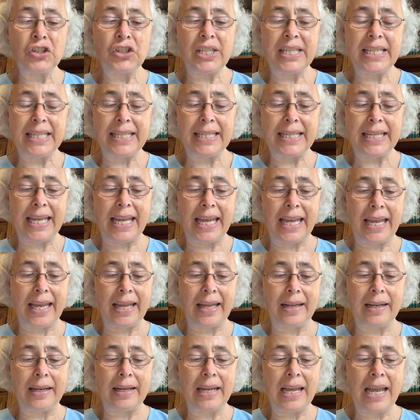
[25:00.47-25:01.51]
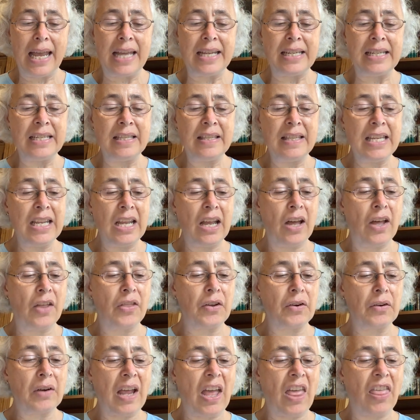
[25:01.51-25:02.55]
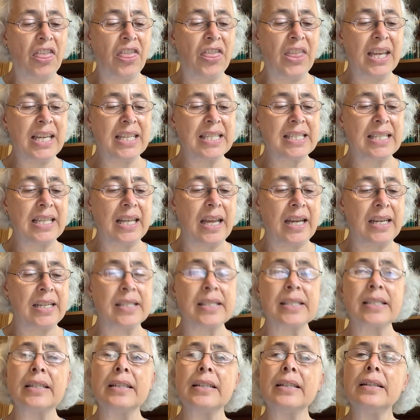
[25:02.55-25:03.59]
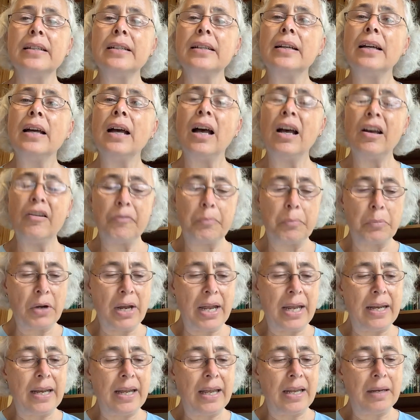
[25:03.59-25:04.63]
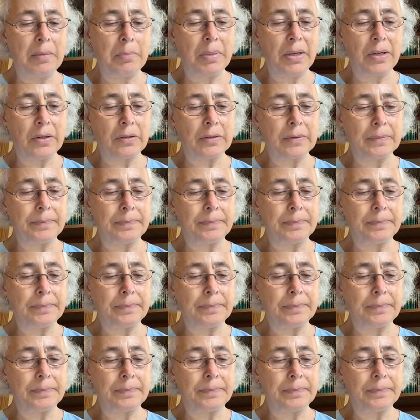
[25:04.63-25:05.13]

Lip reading: tin can, and in the other, a thick slice of bread and butter.